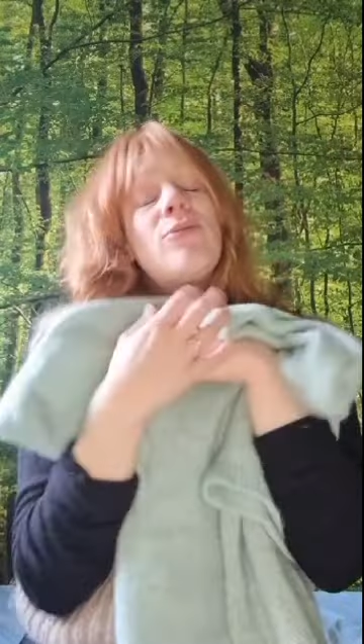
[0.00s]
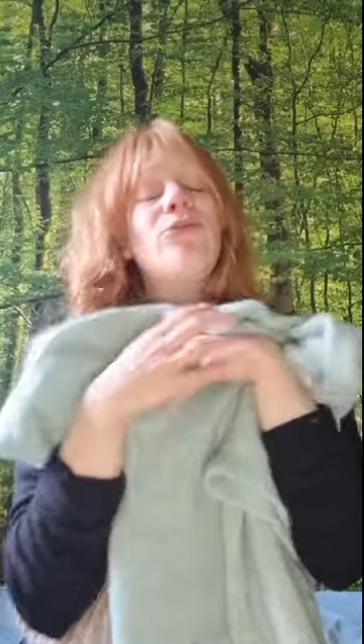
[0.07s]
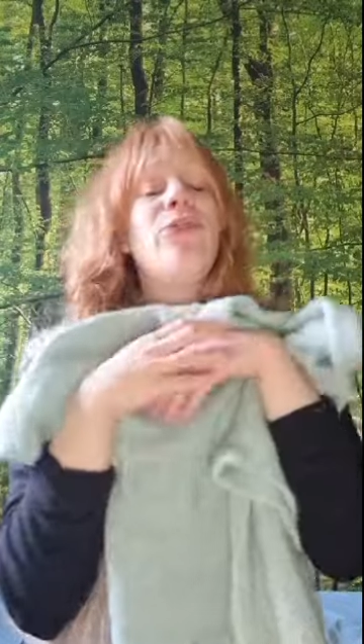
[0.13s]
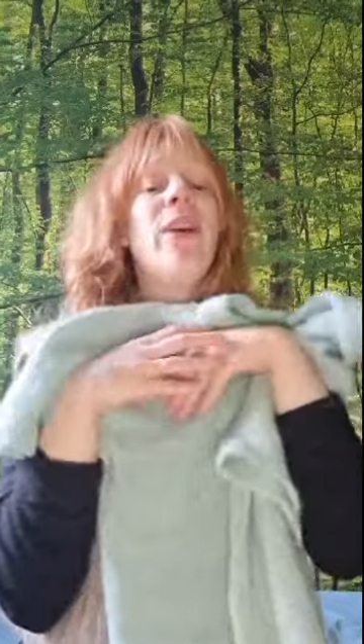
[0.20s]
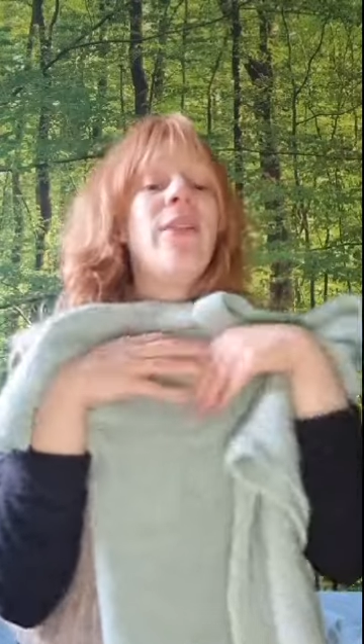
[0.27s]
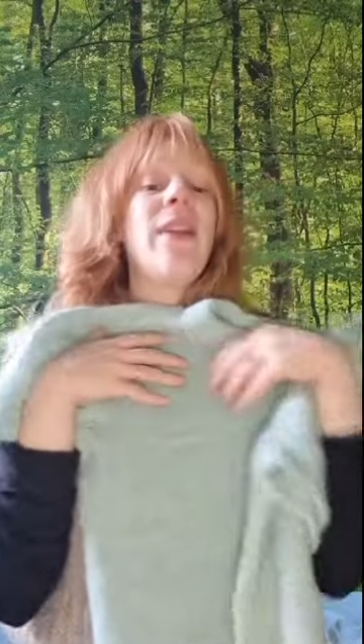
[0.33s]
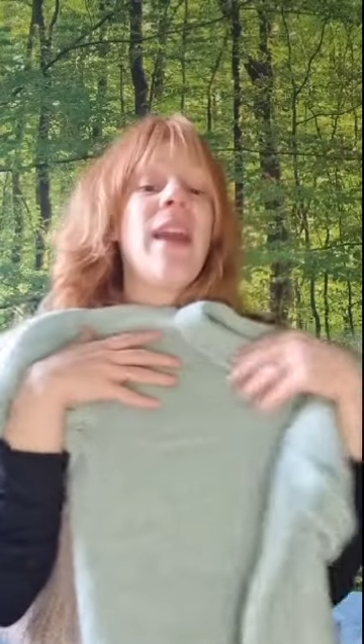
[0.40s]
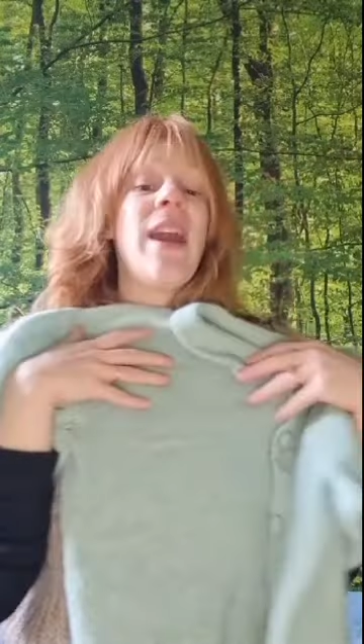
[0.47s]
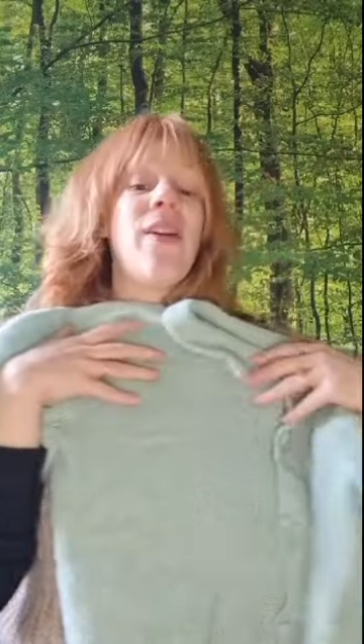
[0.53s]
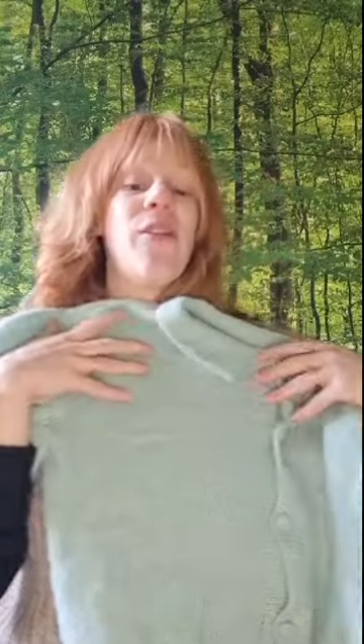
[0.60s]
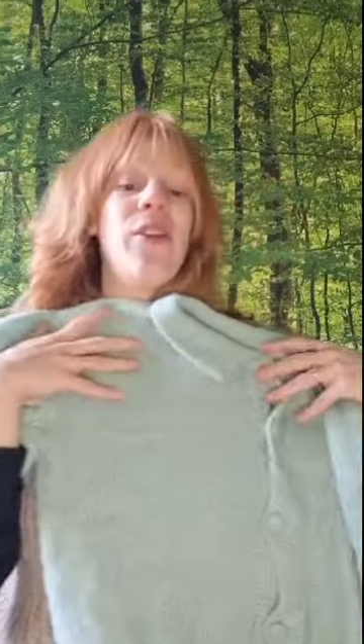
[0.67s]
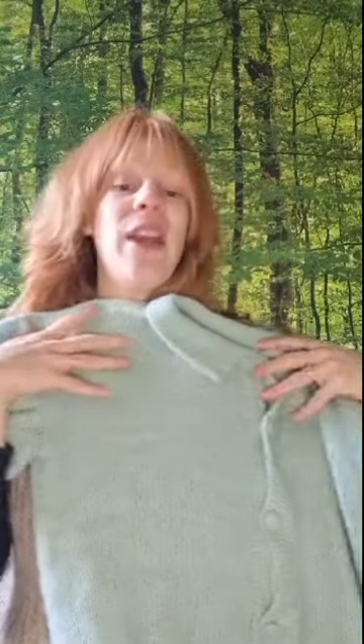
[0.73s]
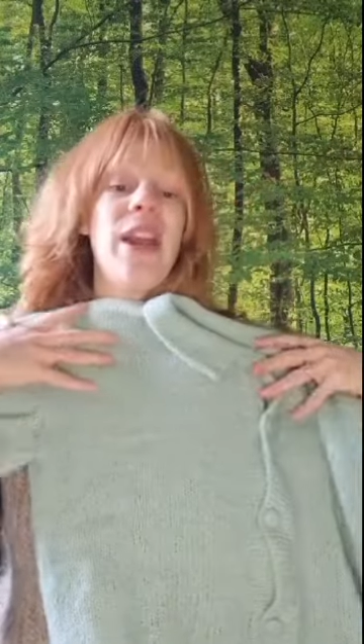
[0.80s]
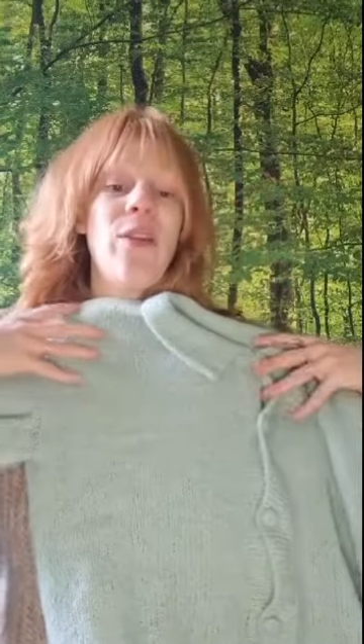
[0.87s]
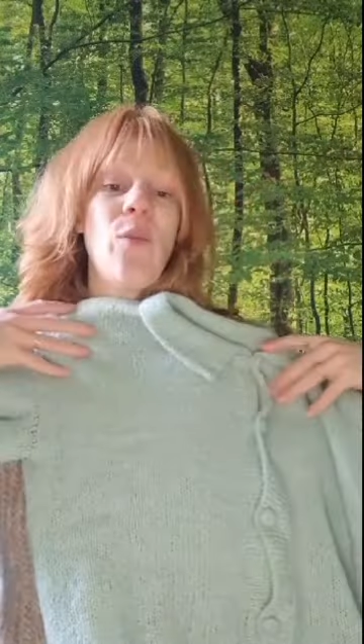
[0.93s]
so it's
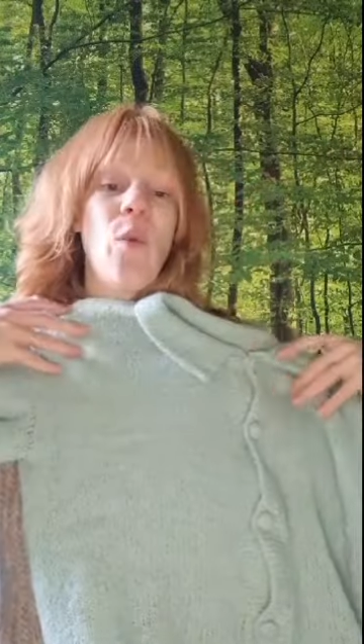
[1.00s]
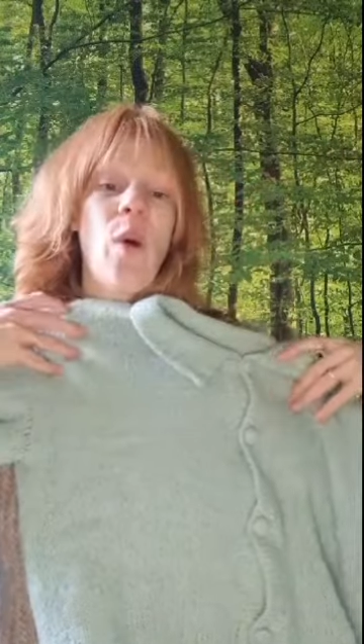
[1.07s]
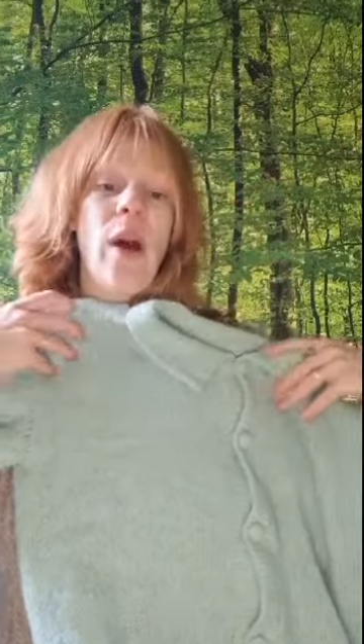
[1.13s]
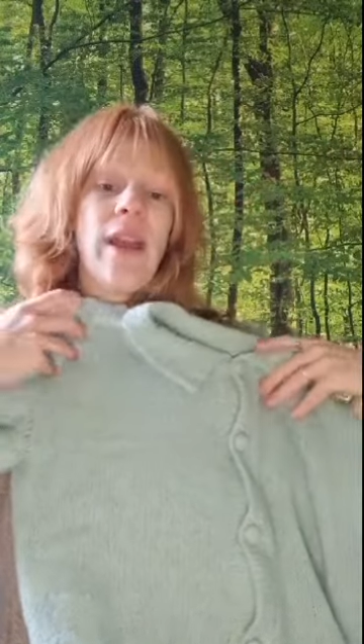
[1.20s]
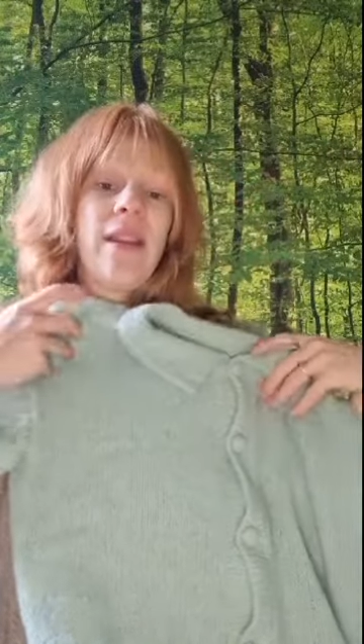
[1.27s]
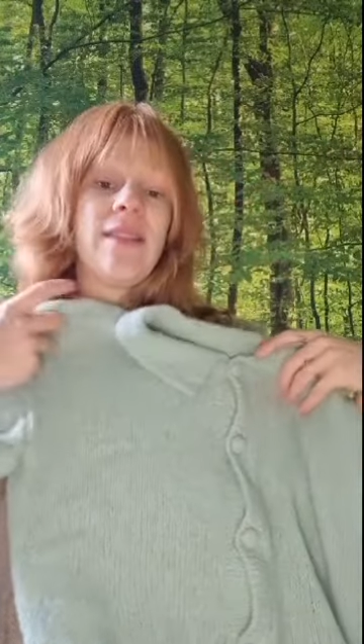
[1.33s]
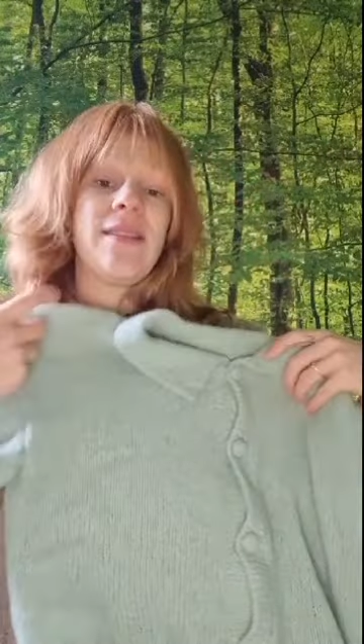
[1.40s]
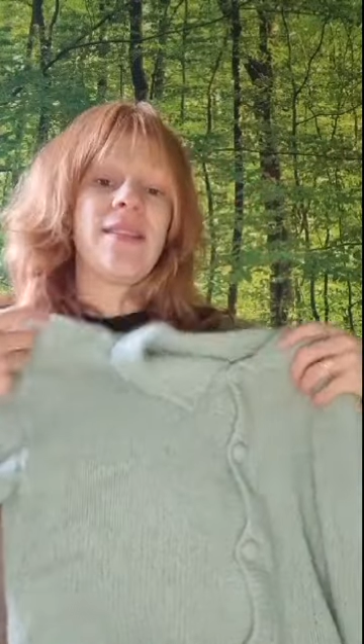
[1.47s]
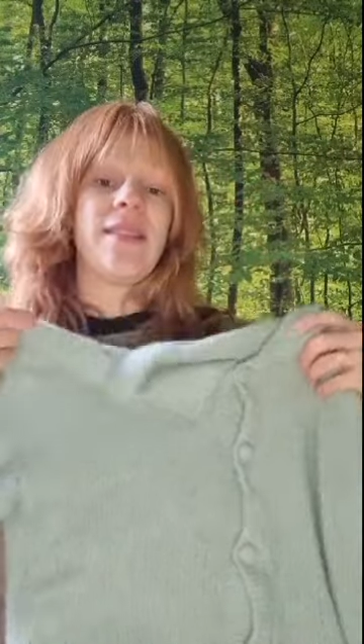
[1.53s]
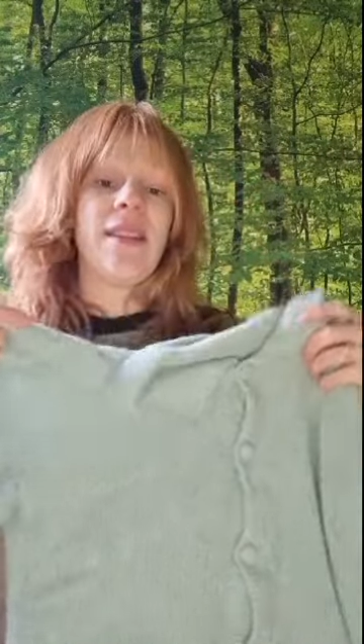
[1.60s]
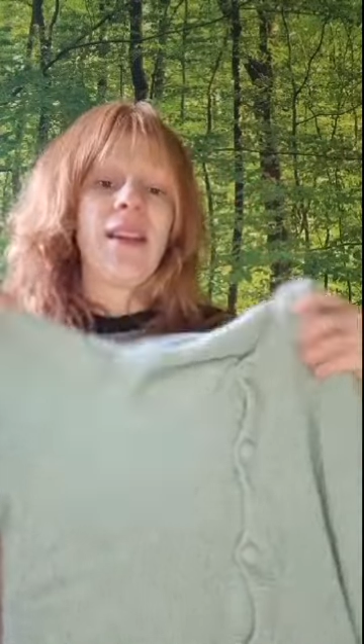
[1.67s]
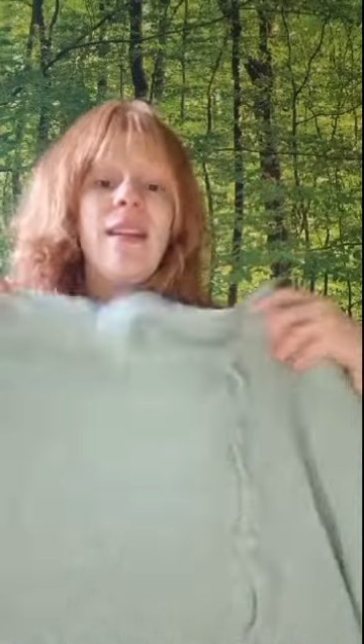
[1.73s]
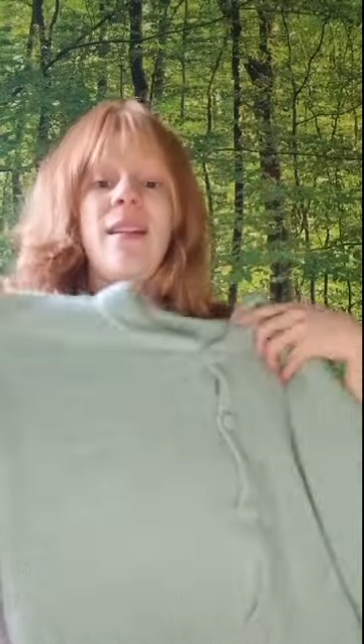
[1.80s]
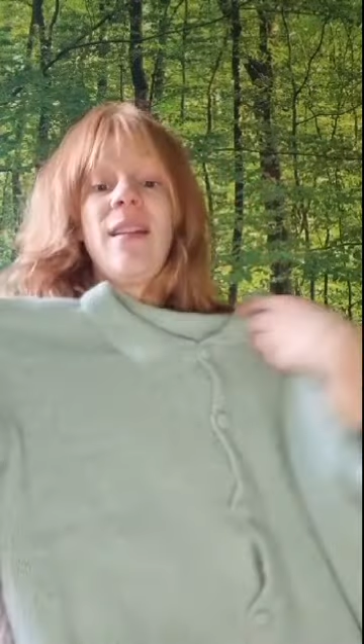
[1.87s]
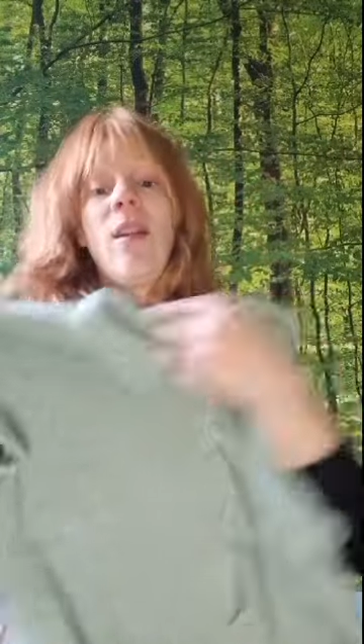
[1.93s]
very airy and
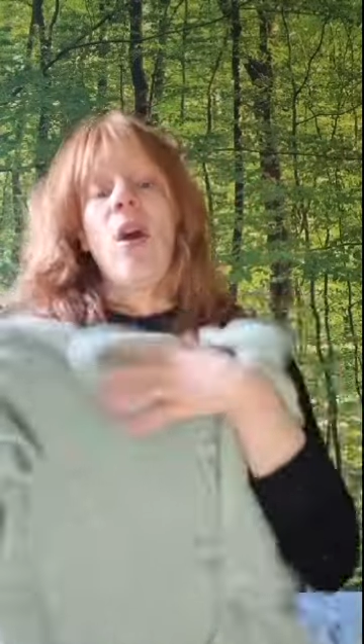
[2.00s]
white,